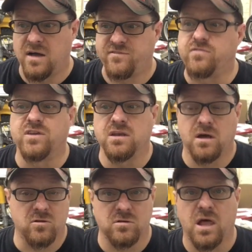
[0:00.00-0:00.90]
$15
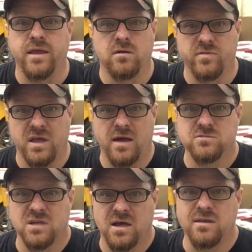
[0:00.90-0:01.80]
light on the
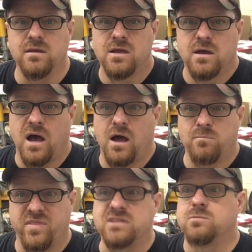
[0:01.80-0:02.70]
outside,
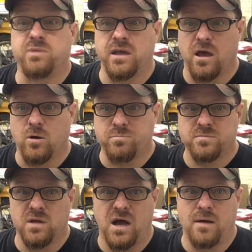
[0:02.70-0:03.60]
but that's a big help.
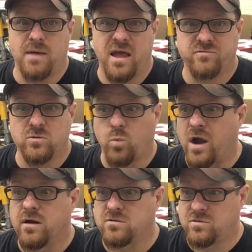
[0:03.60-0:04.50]
I have it
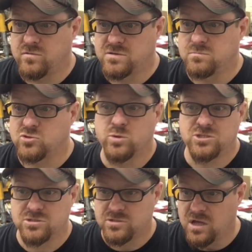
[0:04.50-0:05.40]
wired to some
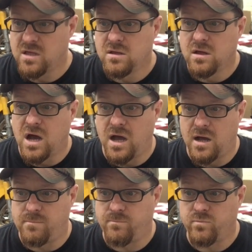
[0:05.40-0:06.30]
switches,
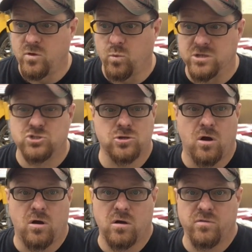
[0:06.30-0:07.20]
which
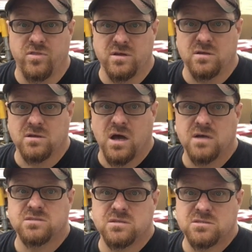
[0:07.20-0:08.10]
are the
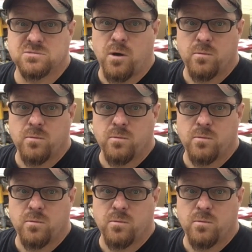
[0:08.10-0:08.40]
Casa smart